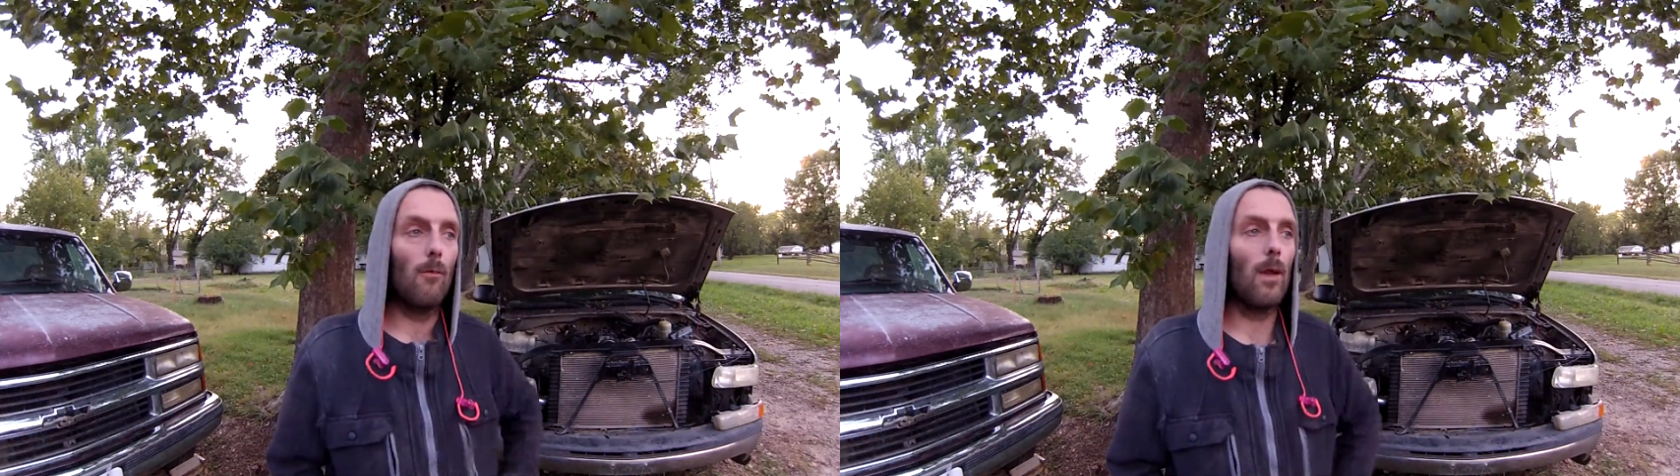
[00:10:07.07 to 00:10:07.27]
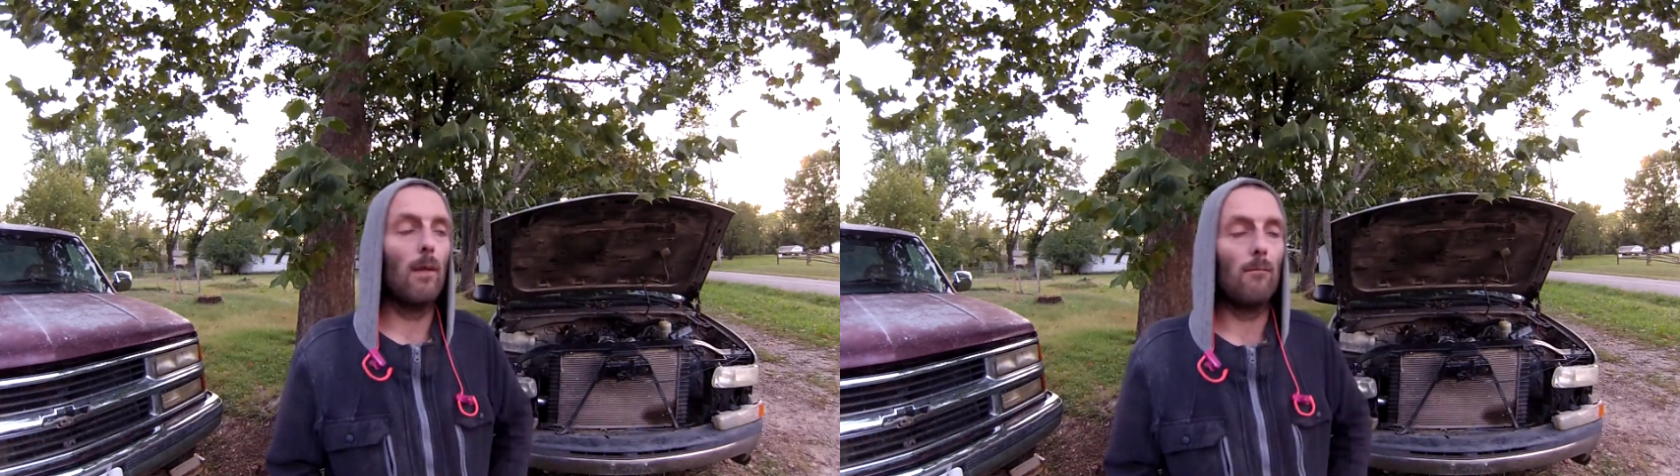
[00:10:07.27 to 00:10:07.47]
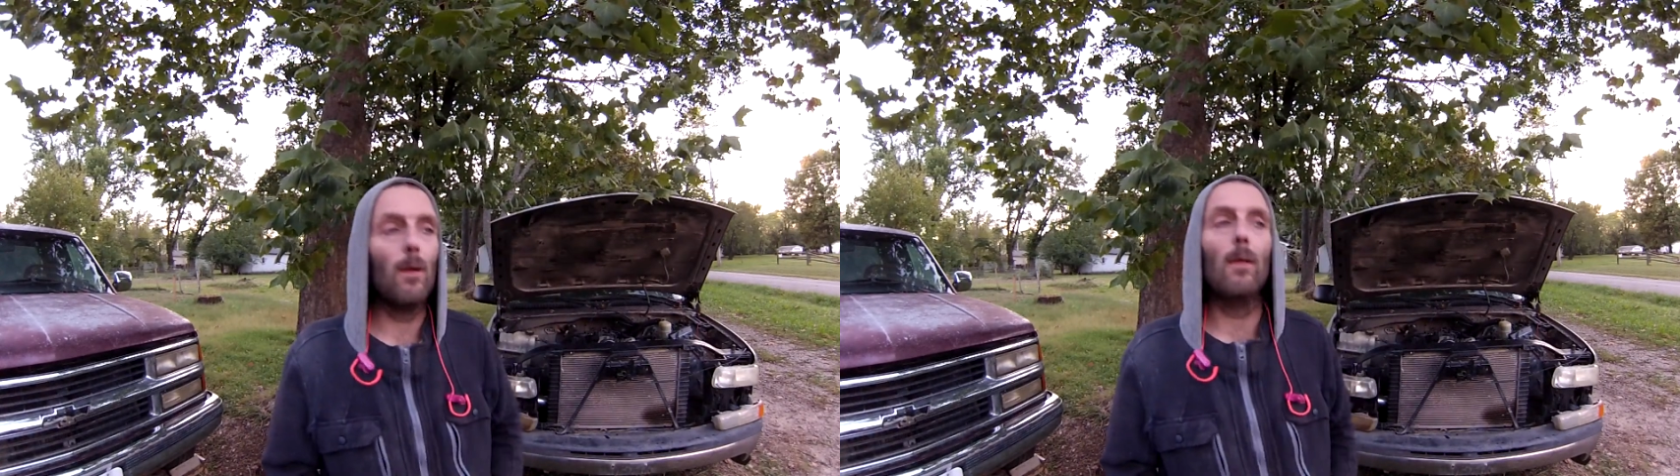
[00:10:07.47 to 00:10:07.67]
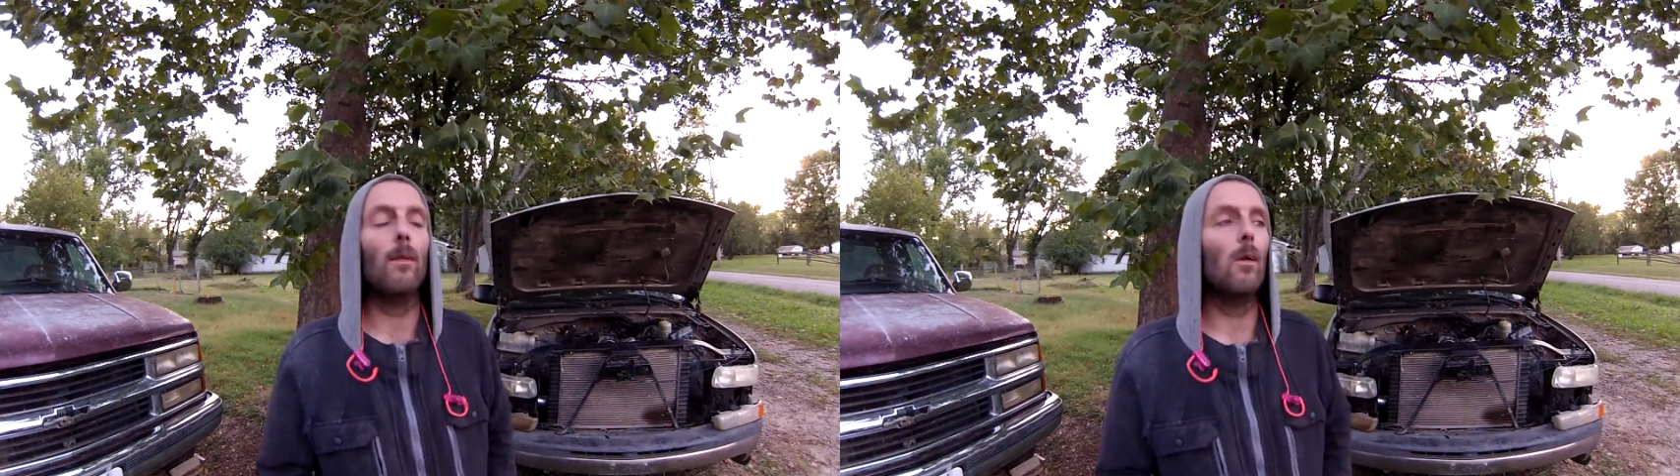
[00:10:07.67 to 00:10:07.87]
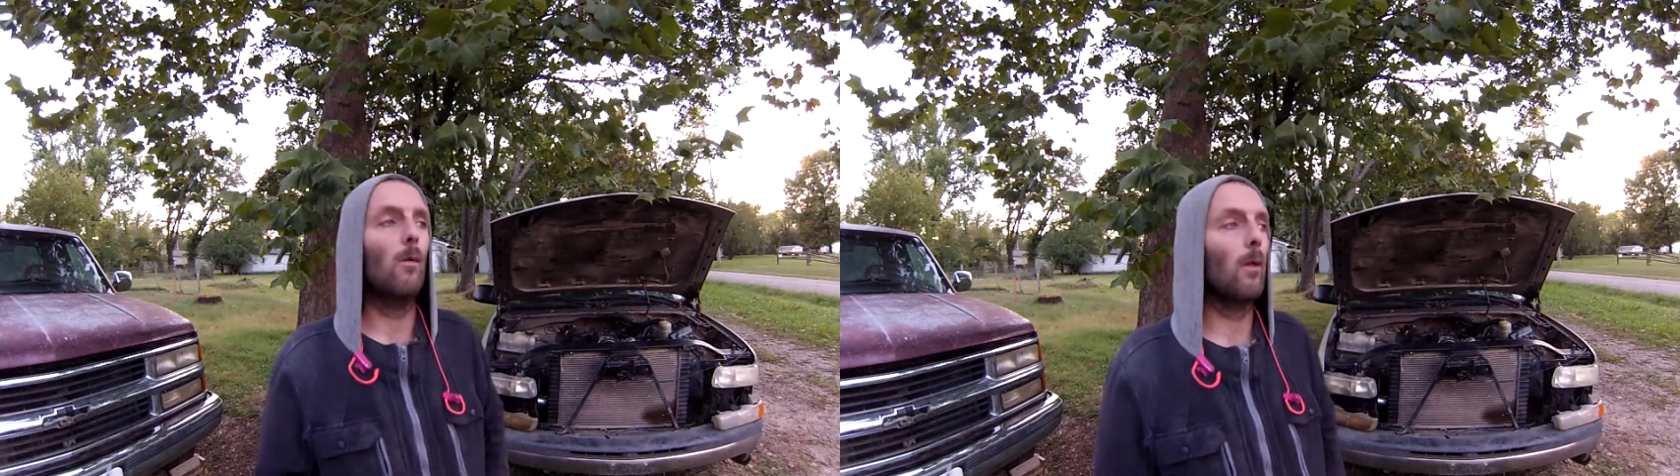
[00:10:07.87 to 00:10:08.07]
freaking
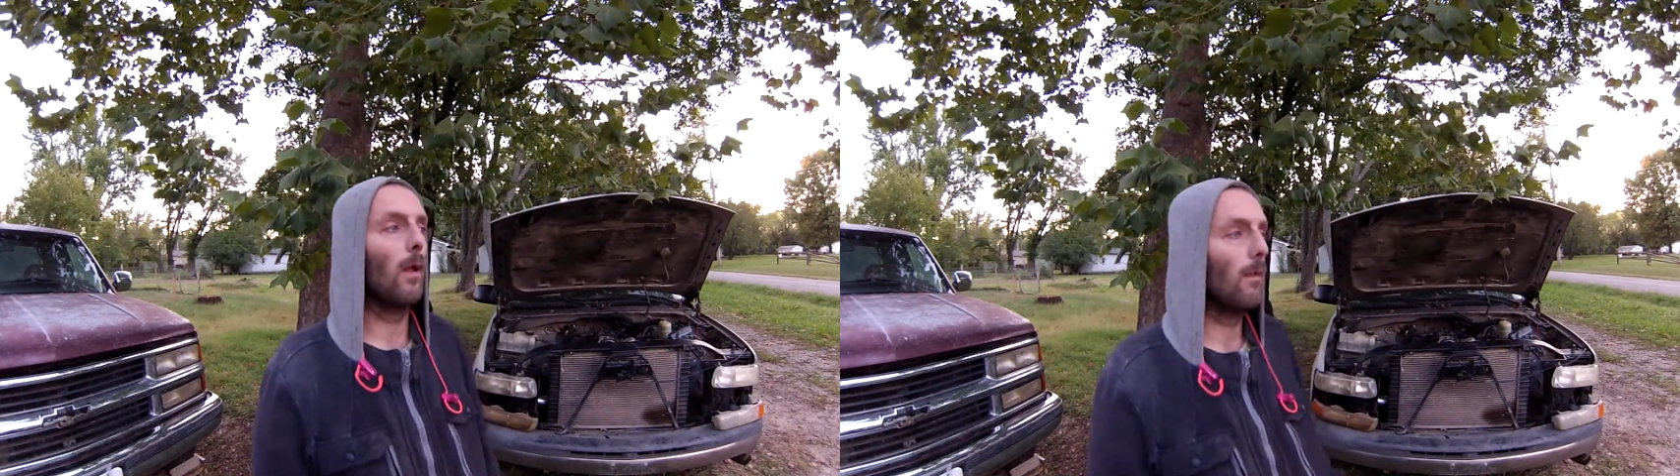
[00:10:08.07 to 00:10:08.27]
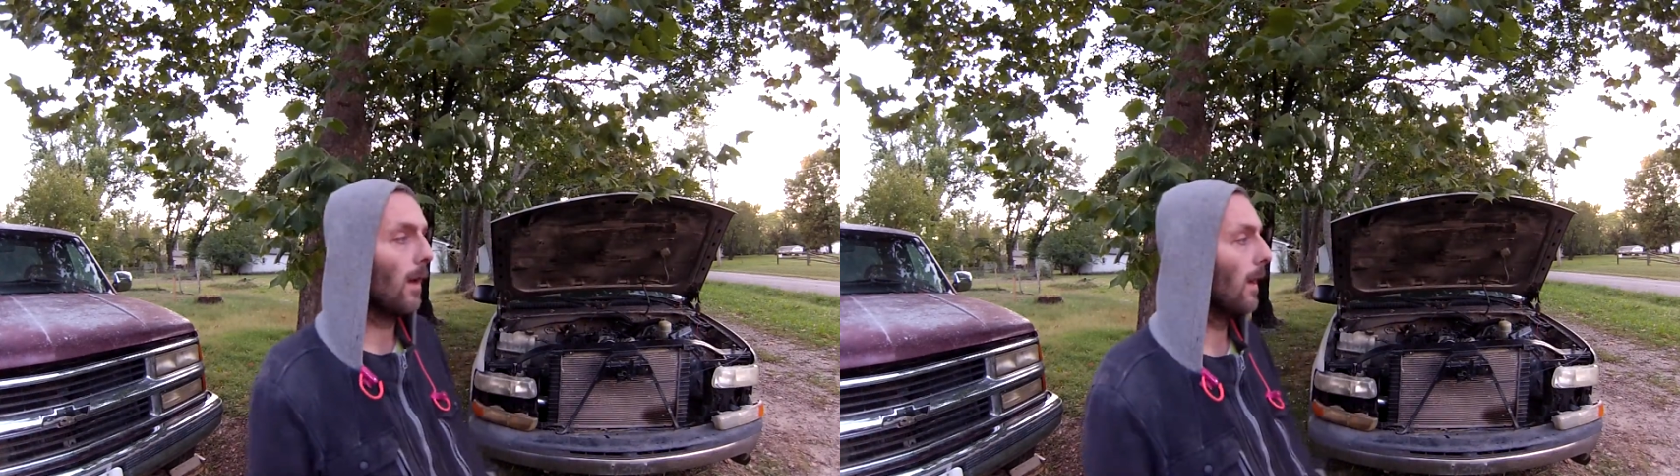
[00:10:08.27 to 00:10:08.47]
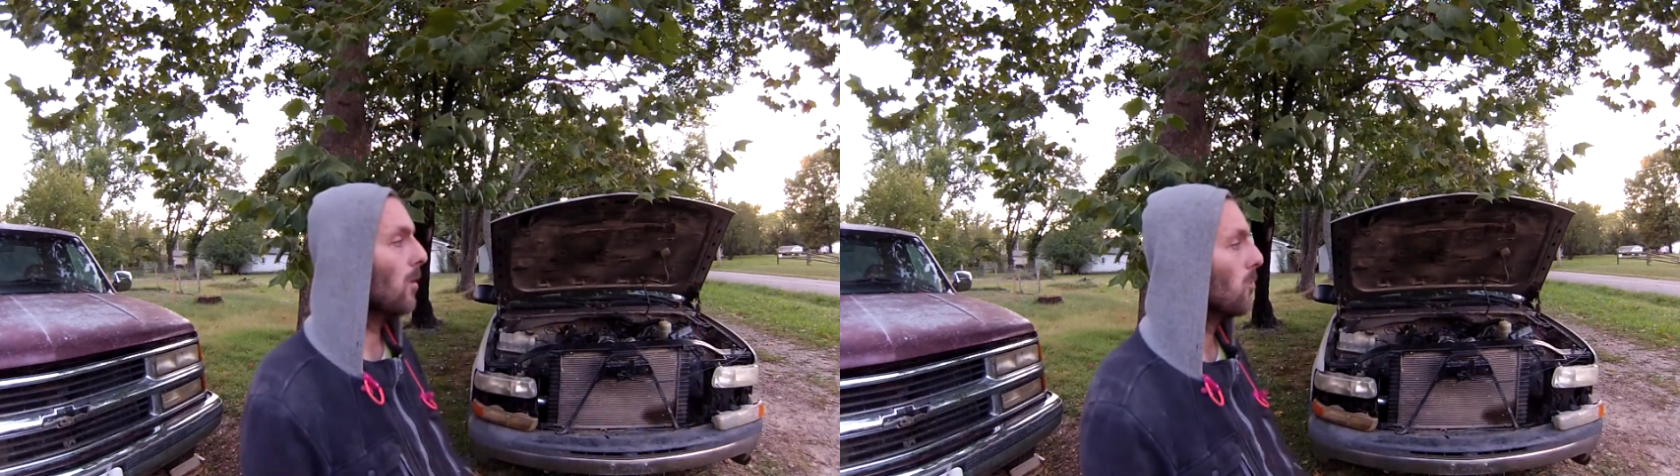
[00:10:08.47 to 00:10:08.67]
freezing cold outside.